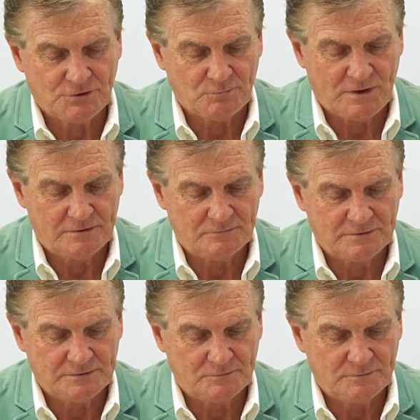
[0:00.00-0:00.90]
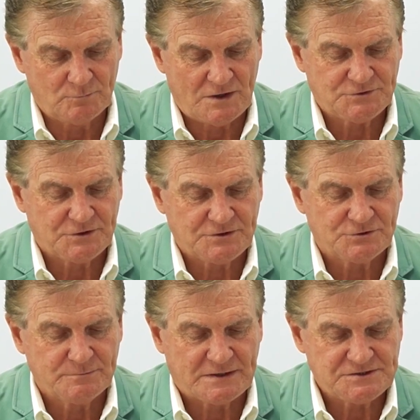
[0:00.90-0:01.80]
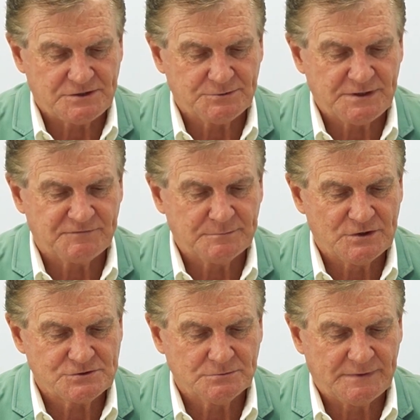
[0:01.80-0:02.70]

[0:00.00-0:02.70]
good. Well, well, we won't turn it too much into an infomercial,